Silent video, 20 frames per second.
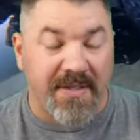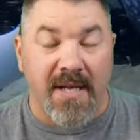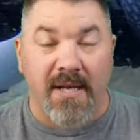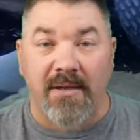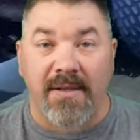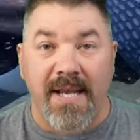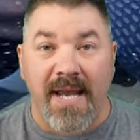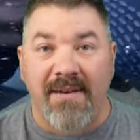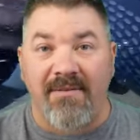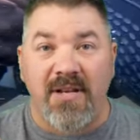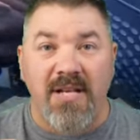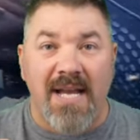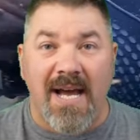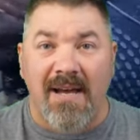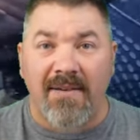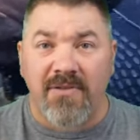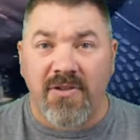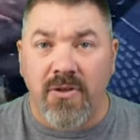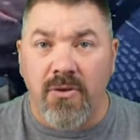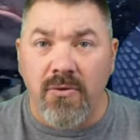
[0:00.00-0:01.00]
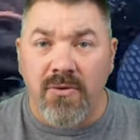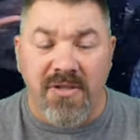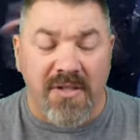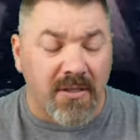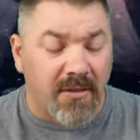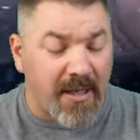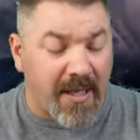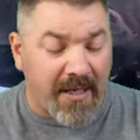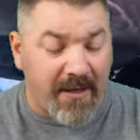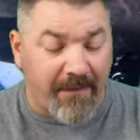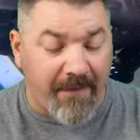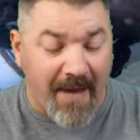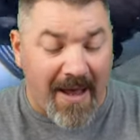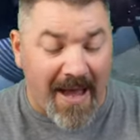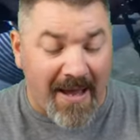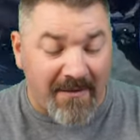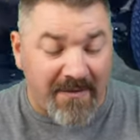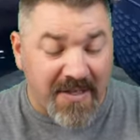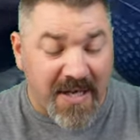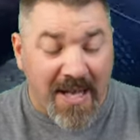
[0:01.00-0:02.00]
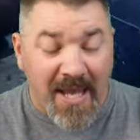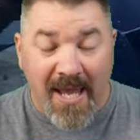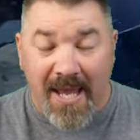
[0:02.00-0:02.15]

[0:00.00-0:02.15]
Now David dives two steel eighty-fives,